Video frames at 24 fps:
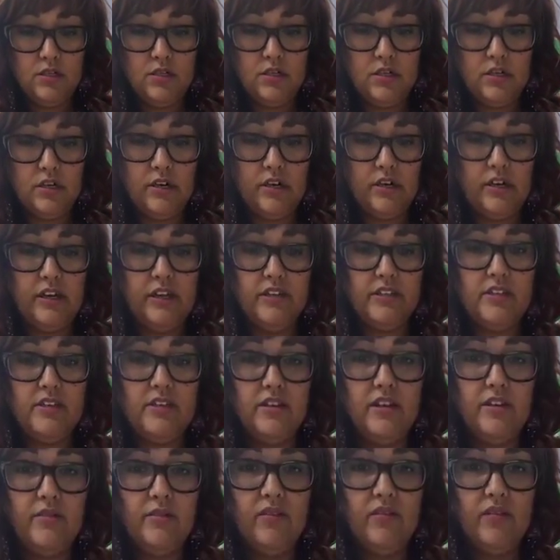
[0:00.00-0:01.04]
Alright, so
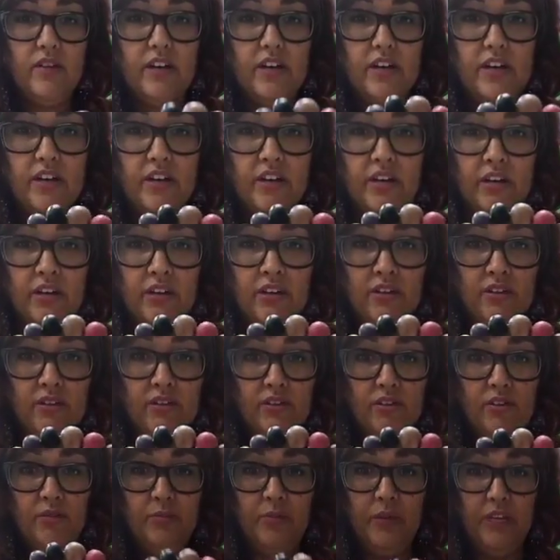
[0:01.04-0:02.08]
now we've got our
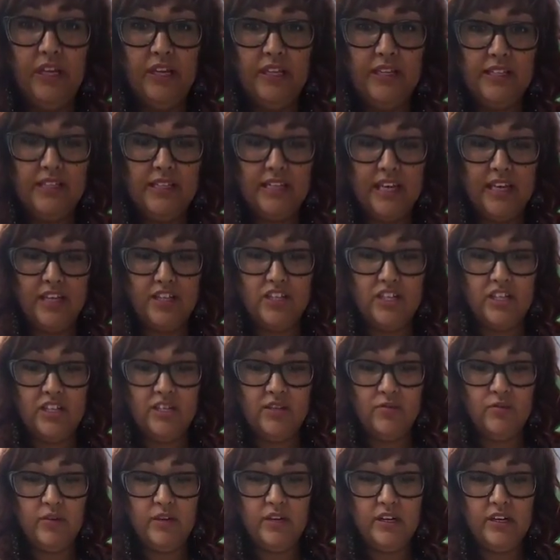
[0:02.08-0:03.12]
little beaded section,
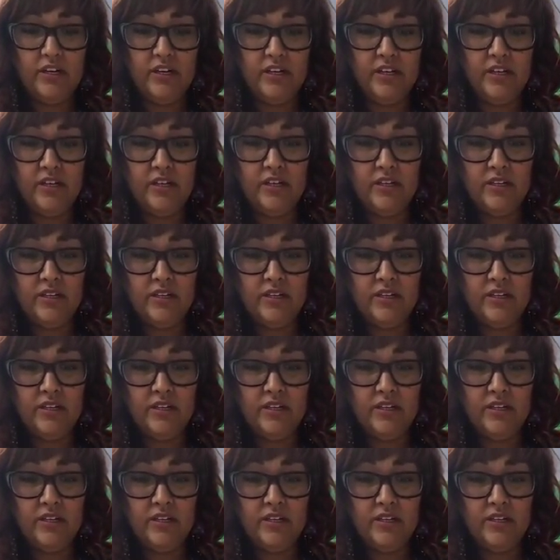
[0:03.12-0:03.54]
and we're going to